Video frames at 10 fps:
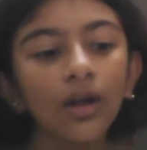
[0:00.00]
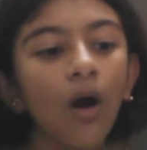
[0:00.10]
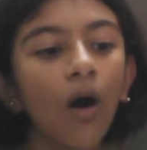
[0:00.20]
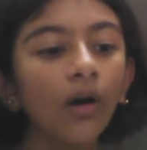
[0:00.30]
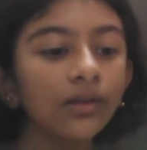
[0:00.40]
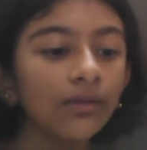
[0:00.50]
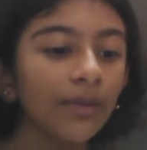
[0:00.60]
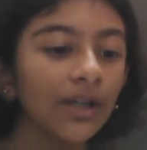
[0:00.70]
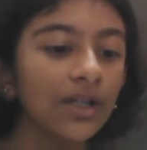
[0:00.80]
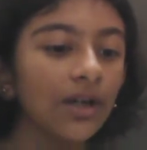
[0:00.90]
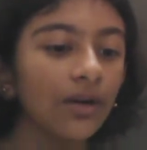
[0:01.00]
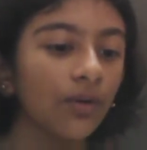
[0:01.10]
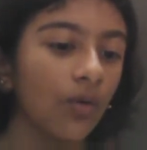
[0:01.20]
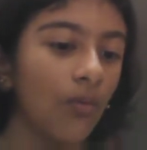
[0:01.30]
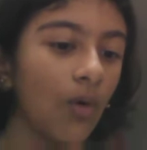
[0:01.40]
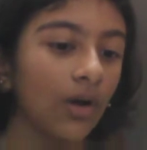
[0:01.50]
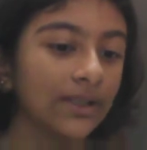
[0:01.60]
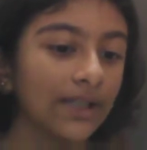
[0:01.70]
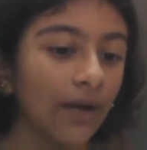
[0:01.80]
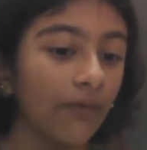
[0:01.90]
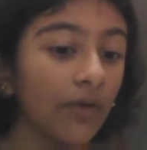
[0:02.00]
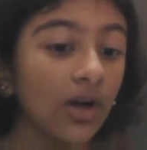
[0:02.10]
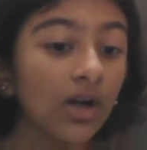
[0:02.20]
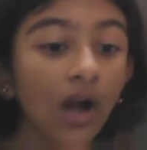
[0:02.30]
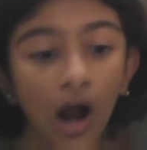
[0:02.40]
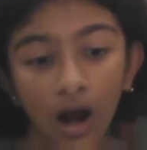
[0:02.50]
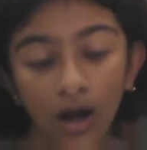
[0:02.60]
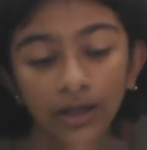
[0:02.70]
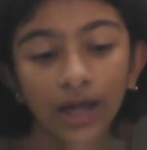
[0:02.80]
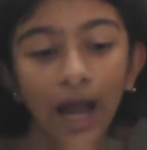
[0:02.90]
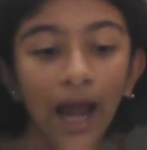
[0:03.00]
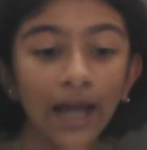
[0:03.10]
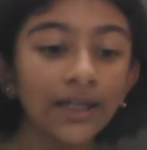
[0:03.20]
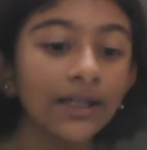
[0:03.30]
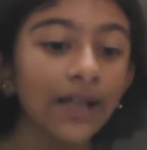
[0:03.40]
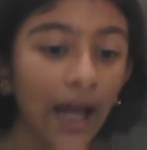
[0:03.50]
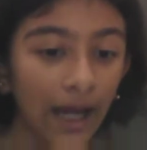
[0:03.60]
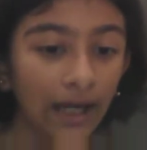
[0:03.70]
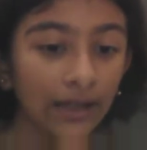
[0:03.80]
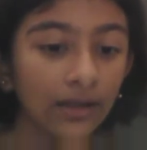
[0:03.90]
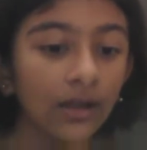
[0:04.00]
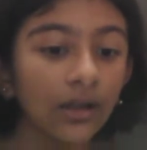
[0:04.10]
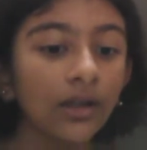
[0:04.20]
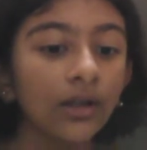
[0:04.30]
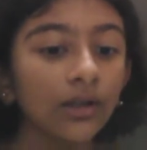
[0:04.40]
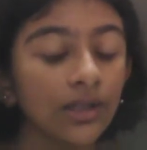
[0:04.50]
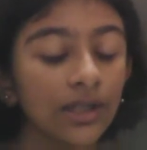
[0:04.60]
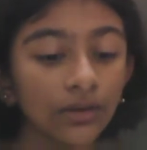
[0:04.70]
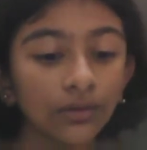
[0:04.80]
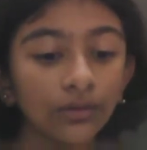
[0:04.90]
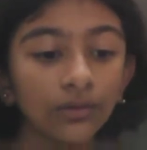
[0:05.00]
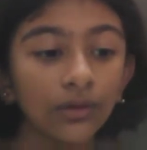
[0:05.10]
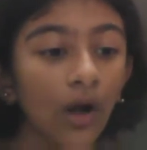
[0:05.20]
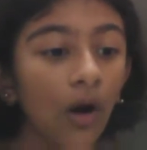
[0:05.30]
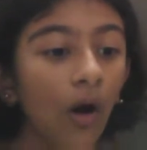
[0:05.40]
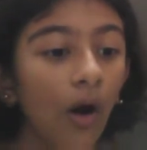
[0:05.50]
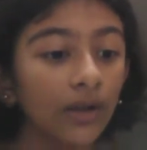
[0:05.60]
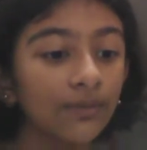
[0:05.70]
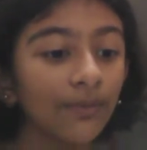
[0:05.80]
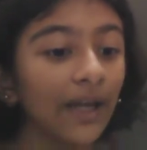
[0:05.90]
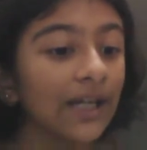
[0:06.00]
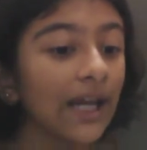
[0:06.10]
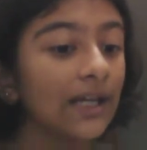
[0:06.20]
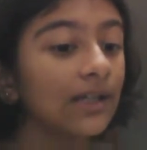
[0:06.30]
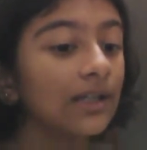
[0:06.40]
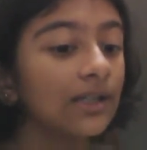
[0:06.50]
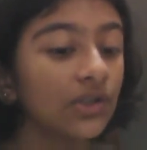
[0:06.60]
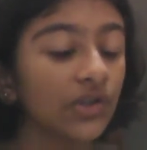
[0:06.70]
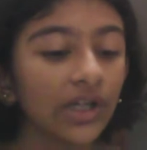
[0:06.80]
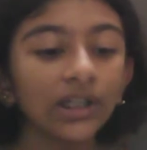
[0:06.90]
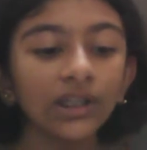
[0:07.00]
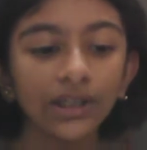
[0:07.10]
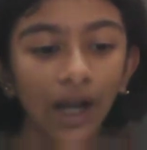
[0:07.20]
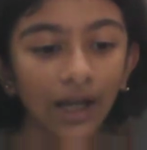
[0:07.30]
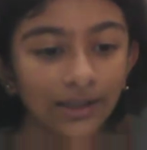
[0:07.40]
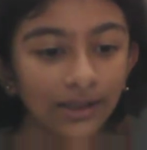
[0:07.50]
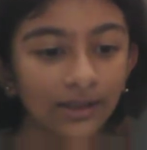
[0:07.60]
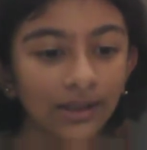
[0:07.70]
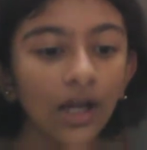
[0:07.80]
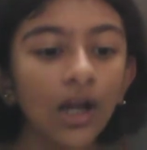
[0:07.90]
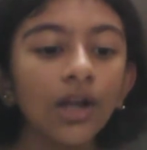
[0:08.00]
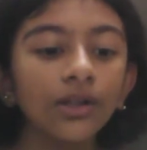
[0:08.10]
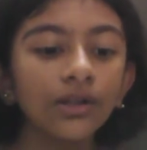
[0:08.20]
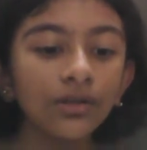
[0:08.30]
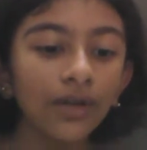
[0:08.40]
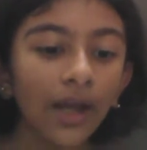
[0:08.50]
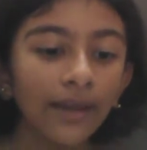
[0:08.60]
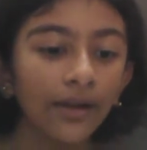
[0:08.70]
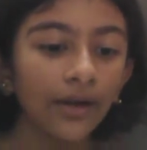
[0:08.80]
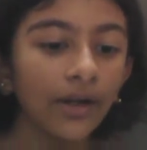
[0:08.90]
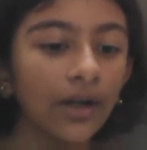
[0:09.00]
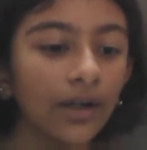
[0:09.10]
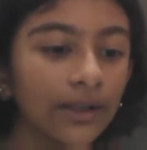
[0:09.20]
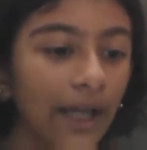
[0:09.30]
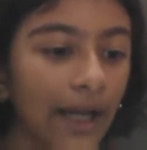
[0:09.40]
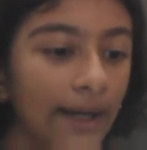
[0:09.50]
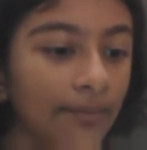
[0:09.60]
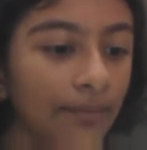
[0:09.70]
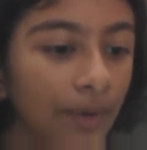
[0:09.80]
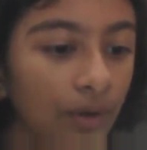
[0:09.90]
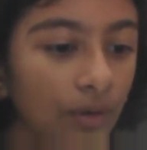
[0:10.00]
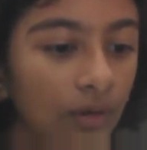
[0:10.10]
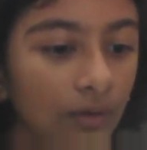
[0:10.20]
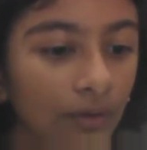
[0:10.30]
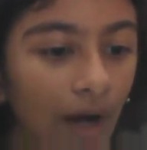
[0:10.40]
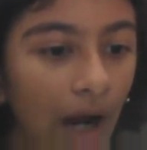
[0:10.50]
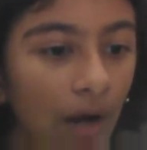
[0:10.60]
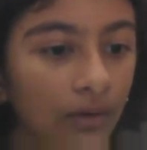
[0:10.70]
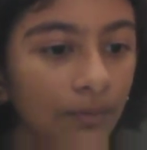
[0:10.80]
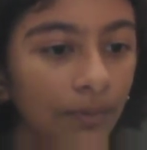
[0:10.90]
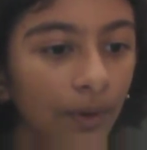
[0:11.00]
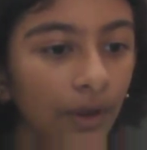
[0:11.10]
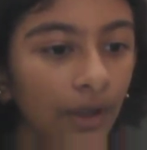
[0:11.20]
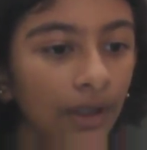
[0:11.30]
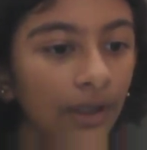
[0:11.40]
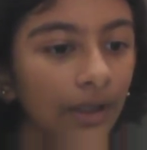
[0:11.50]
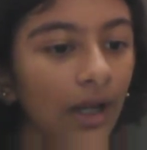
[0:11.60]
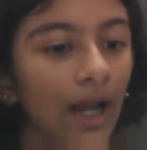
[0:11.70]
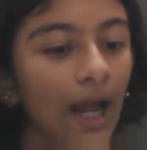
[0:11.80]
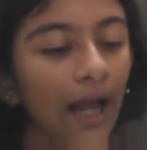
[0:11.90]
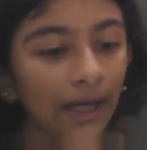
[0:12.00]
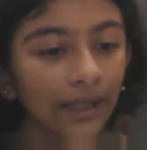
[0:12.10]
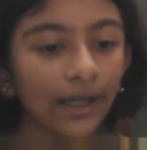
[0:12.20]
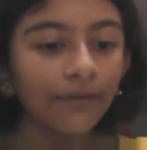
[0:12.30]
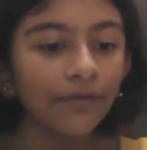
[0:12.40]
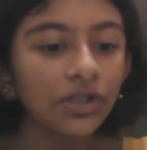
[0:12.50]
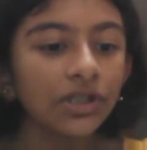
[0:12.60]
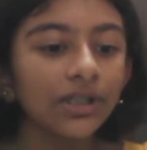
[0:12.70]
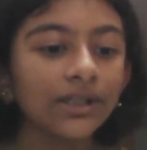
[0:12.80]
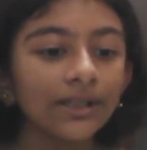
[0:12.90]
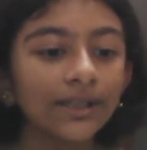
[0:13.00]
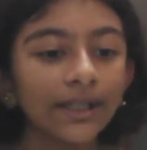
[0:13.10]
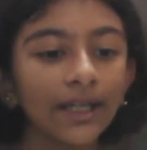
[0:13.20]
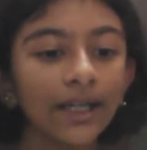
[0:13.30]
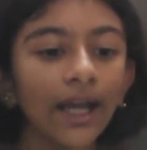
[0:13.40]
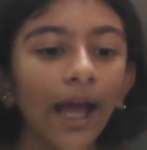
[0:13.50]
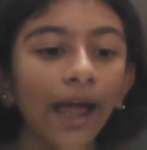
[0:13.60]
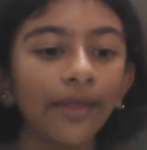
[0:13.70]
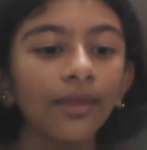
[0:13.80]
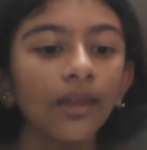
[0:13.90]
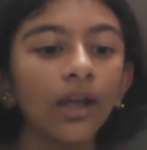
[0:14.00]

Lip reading: Automation and robots can work hard hand in hand to automate industrial tasks. Together, they improve output and efficiency and